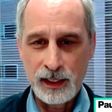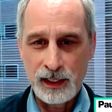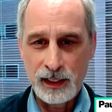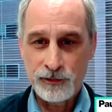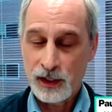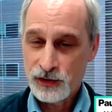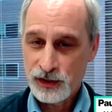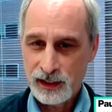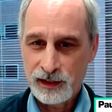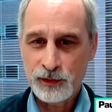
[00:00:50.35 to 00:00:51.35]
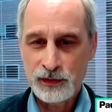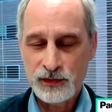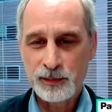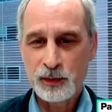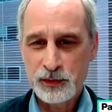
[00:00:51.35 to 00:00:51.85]
on China, for
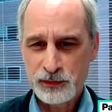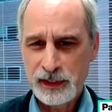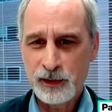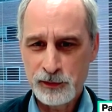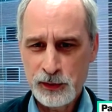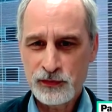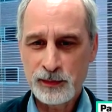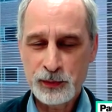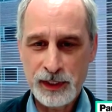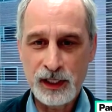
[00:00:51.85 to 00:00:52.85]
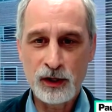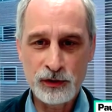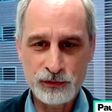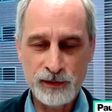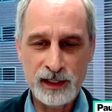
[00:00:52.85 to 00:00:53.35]
example, which, you know, used some pretty
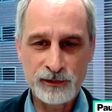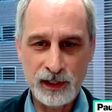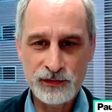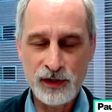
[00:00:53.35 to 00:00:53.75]
harsh rhetoric.